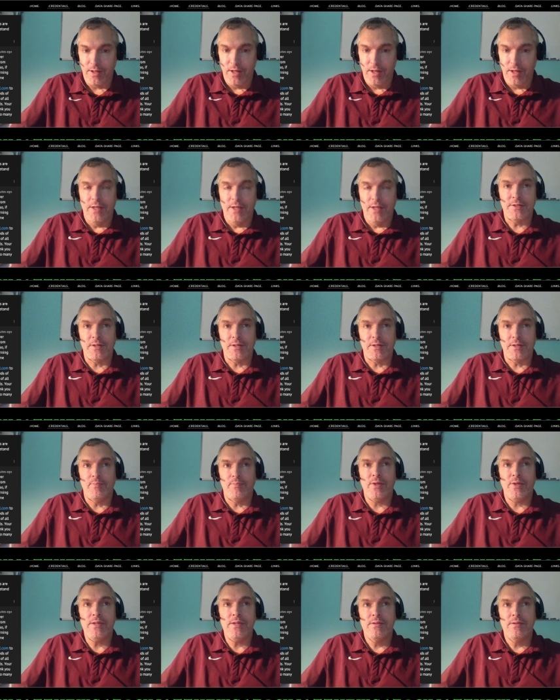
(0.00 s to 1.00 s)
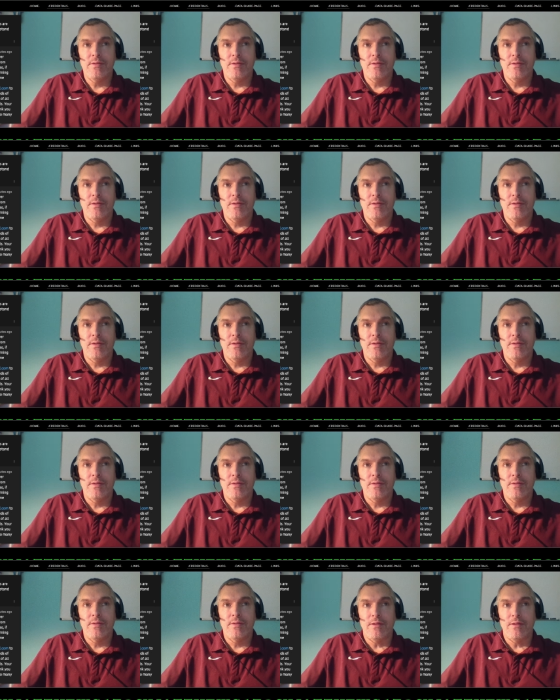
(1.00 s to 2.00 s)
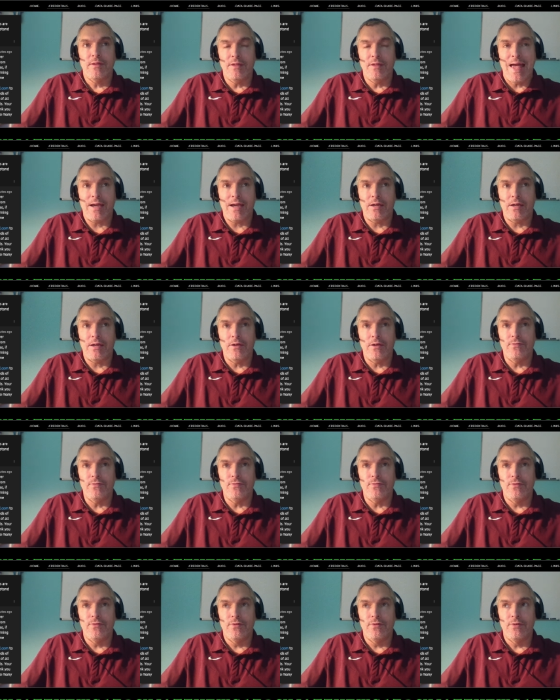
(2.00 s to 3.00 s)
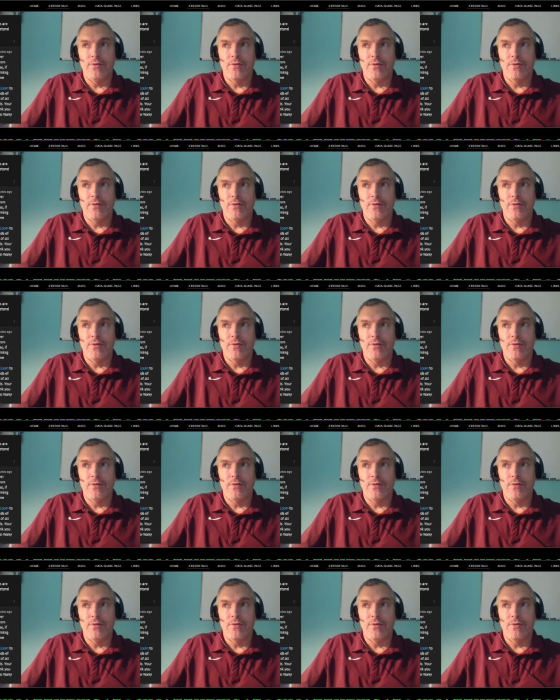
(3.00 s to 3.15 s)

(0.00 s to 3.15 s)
his complete lack of